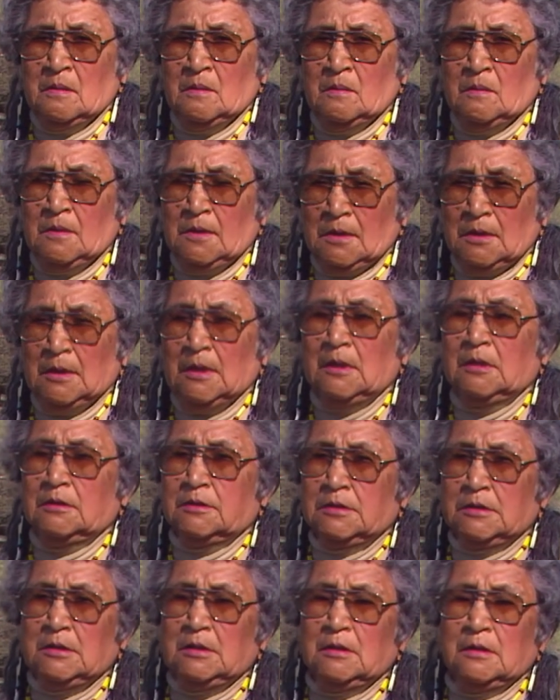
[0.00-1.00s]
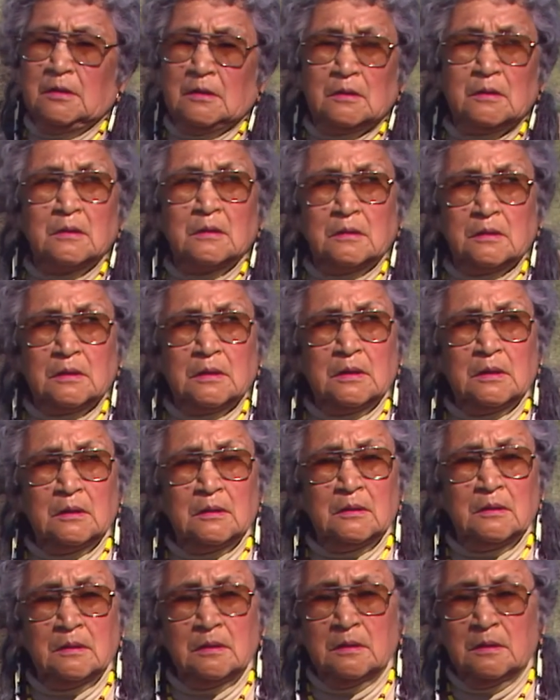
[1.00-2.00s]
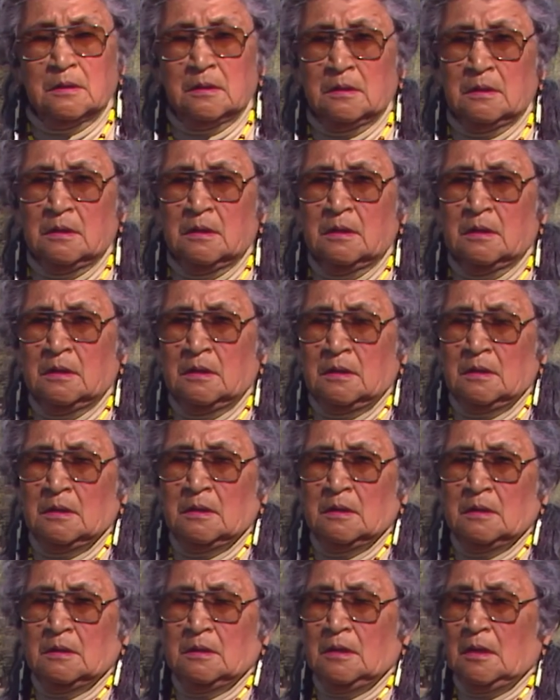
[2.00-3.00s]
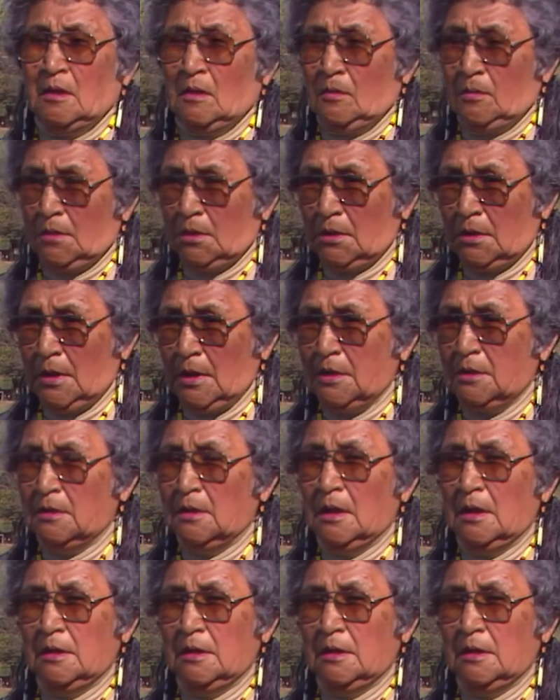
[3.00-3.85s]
how, well, how, how, how, how, we were treated. Yeah, well, I,